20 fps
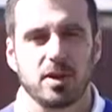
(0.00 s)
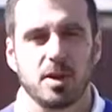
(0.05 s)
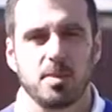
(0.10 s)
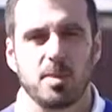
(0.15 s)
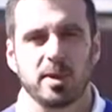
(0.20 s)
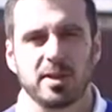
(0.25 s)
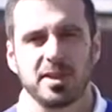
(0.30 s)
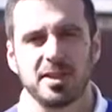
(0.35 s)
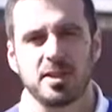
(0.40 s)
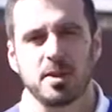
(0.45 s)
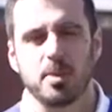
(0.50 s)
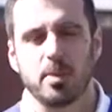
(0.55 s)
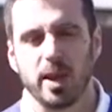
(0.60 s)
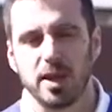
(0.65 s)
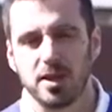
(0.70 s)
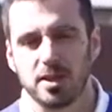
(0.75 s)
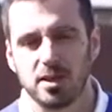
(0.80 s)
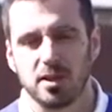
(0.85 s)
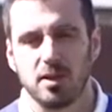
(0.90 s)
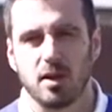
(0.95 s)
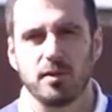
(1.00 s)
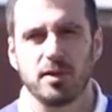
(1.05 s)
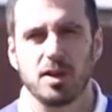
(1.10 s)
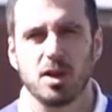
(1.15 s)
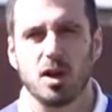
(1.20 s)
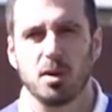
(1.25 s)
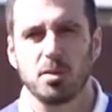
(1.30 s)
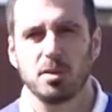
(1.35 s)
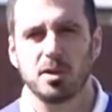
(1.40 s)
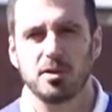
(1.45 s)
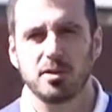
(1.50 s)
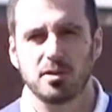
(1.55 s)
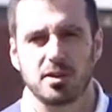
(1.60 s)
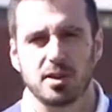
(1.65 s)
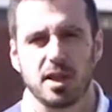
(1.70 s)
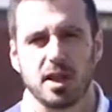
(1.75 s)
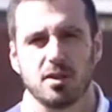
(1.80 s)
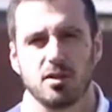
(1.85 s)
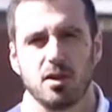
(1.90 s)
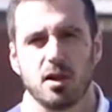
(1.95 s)
The participation of the
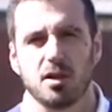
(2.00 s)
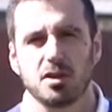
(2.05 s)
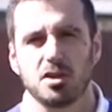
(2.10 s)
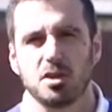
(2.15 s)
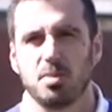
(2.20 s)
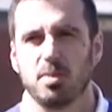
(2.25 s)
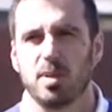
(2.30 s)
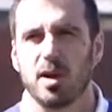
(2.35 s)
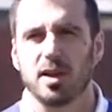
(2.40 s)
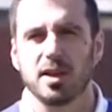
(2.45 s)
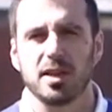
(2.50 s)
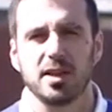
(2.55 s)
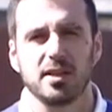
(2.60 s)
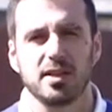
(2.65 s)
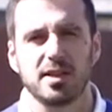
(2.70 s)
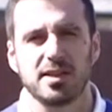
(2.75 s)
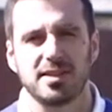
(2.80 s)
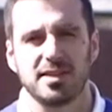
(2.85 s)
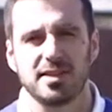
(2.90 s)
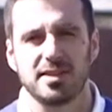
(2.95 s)
Óbidos Technology Park in the